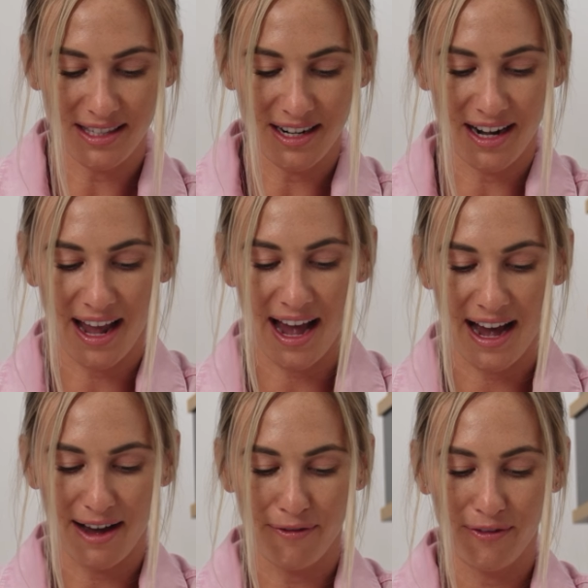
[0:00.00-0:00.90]
it in
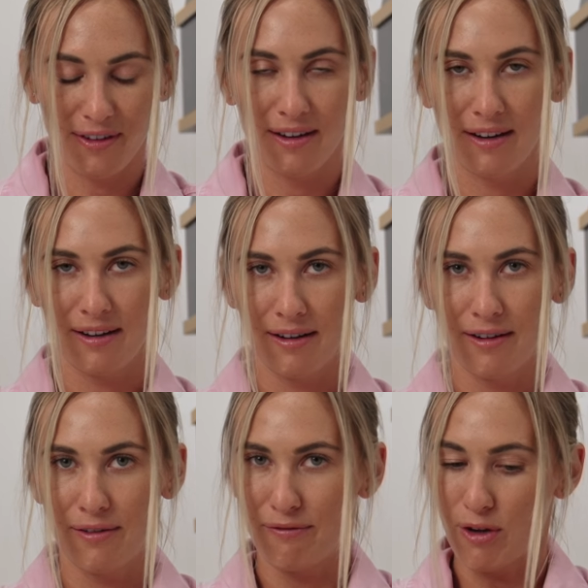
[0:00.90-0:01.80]
half.
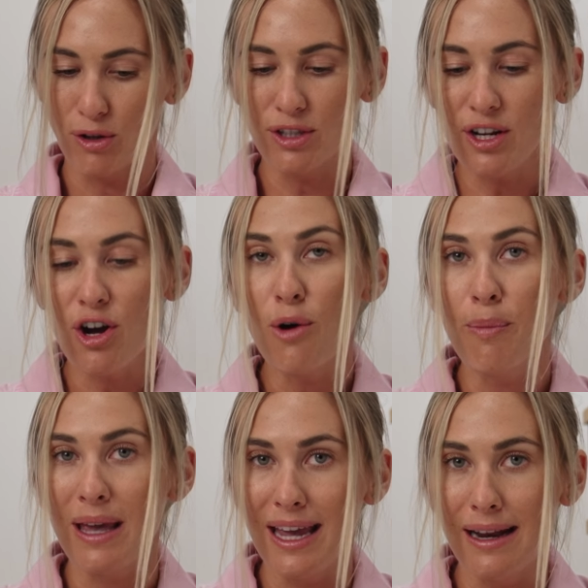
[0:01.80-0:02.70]
Fold it
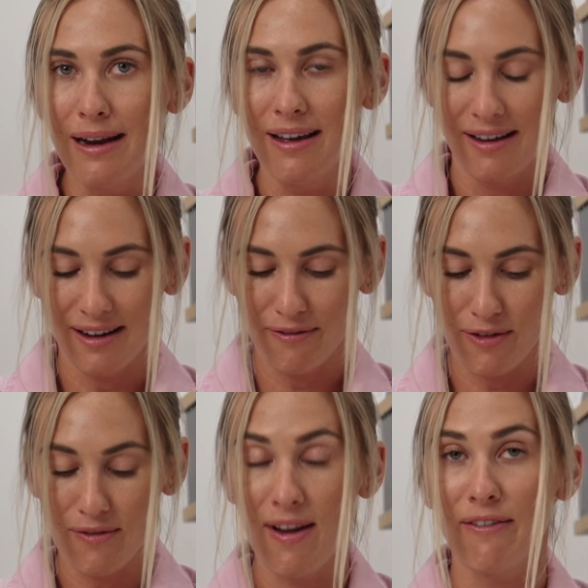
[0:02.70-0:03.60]
open. If
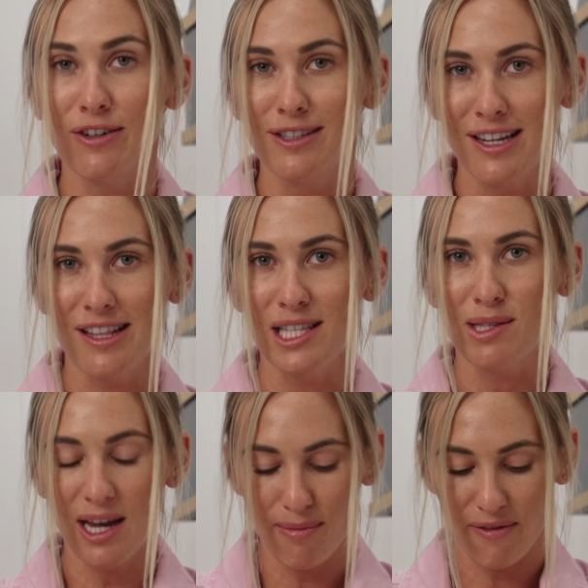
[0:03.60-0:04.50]
you've never seen this
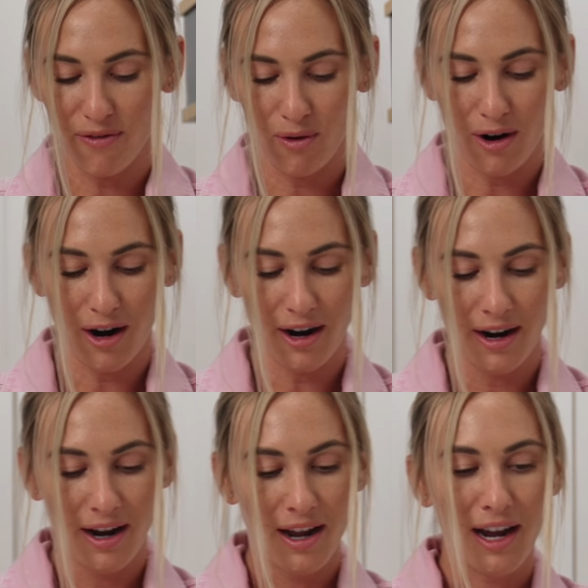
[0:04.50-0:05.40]
done before,
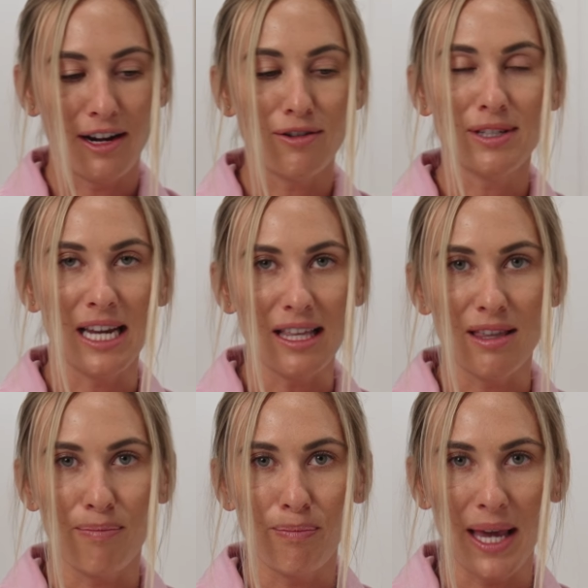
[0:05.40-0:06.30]
and you take
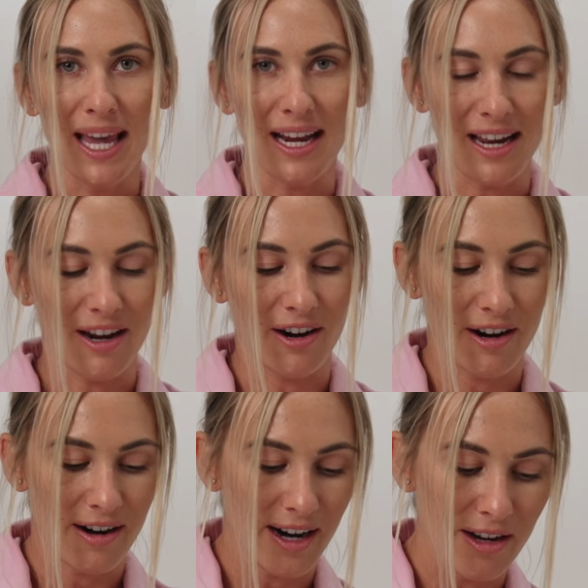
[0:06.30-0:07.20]
the pit
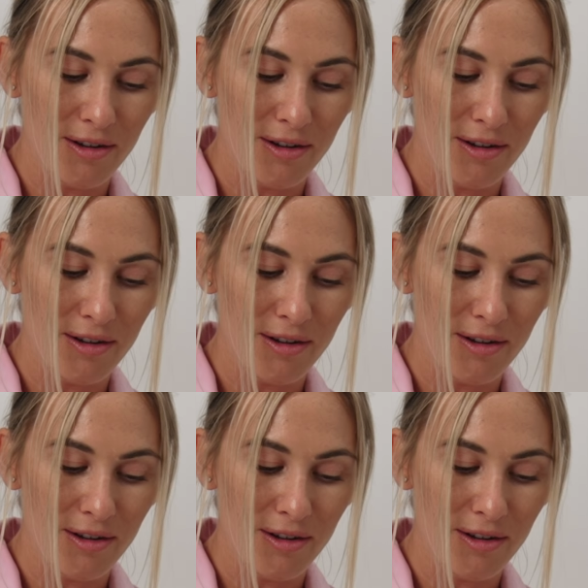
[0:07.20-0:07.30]
here and